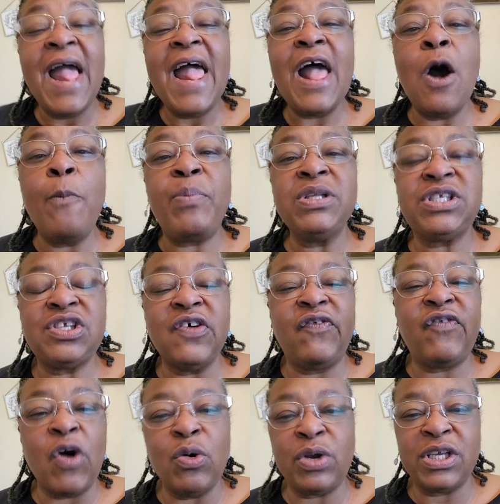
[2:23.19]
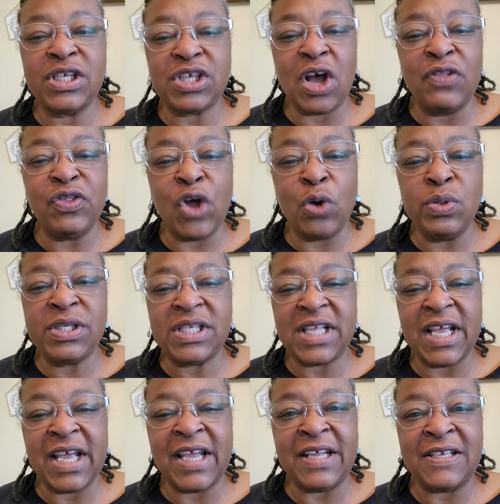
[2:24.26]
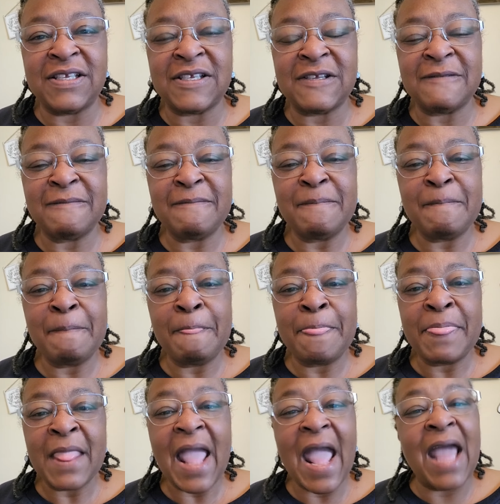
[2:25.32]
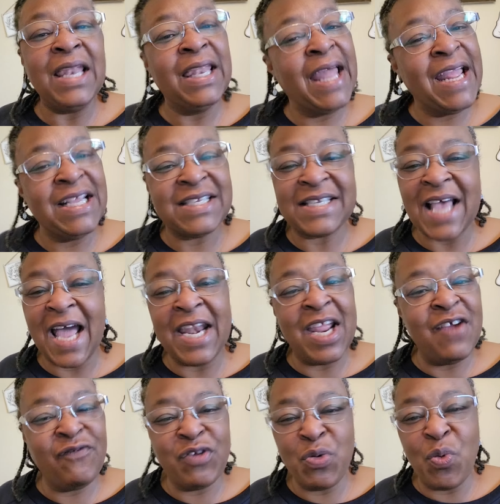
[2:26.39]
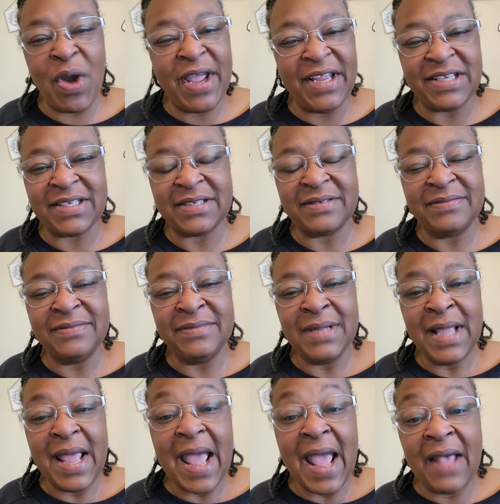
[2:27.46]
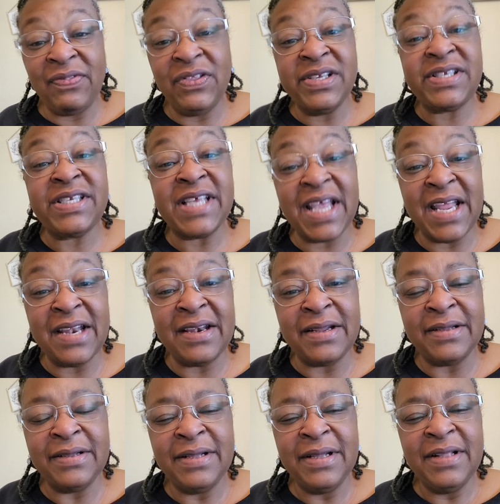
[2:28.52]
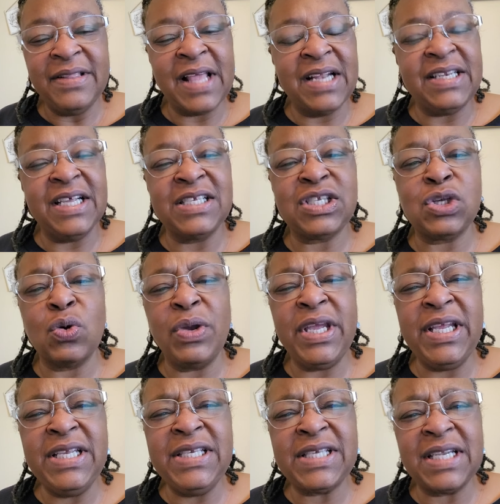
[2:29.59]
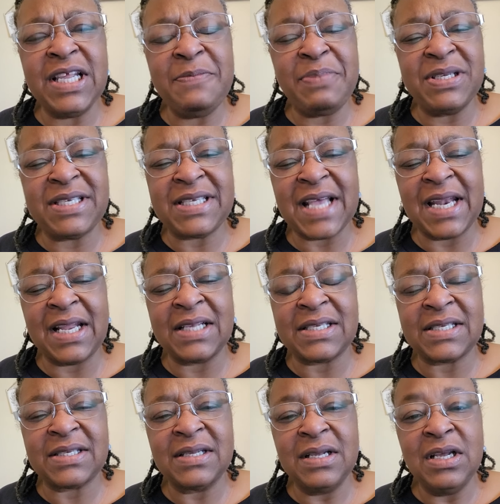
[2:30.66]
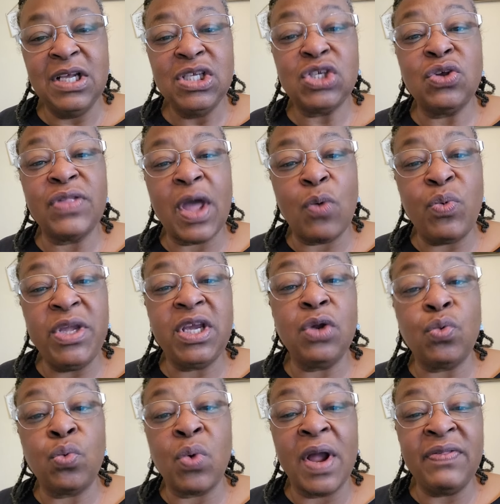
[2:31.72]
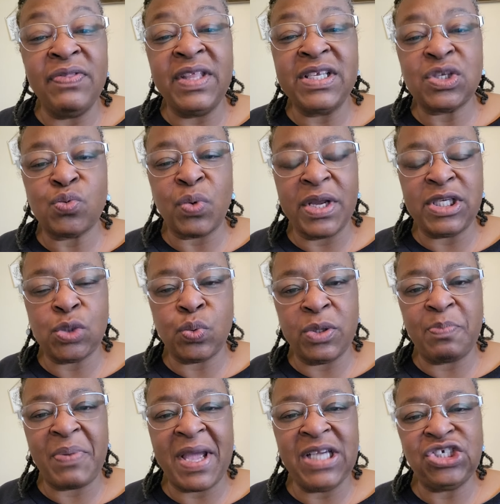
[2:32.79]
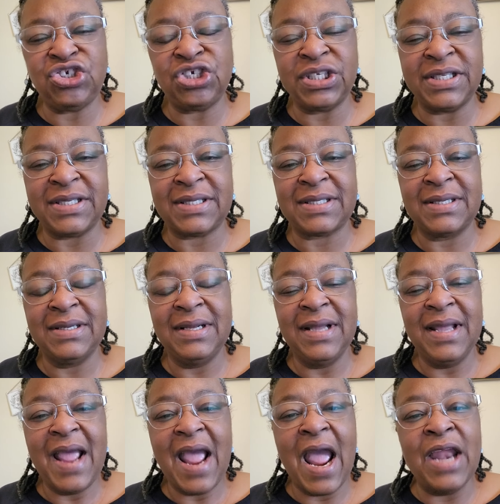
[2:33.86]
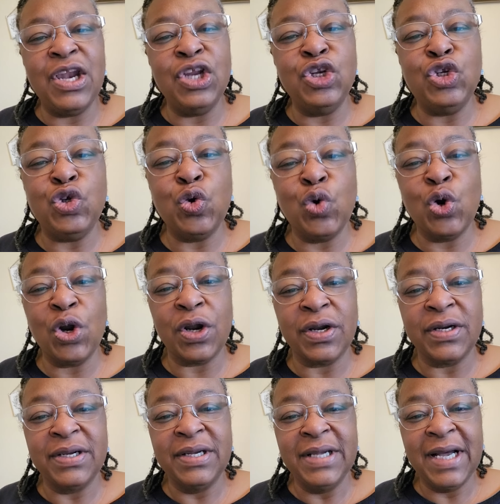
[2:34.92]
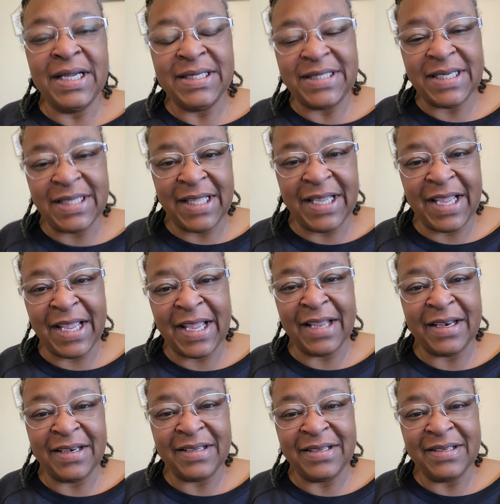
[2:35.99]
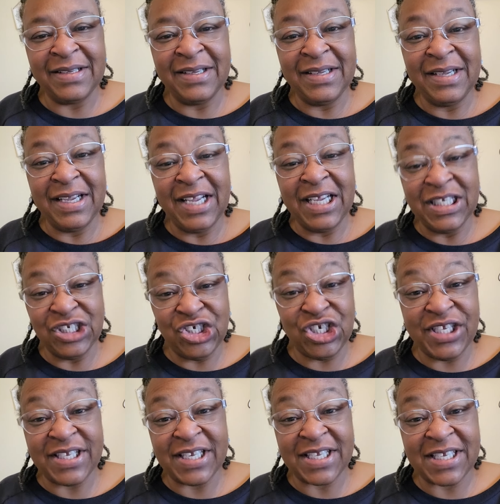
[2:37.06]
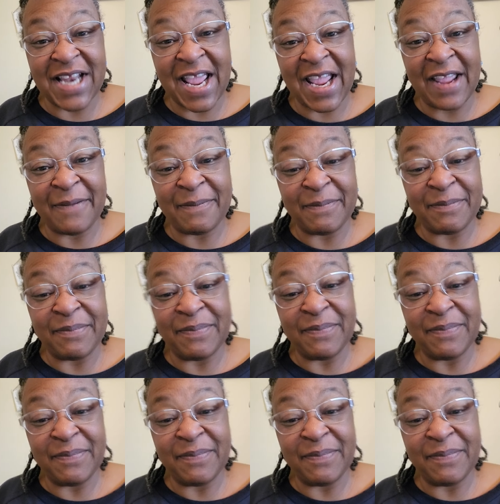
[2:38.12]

Help us to focus on those things and lay aside every weight and the sin that does so easily beset us so that we could run this race with patience and endure unto the end. In Jesus' name.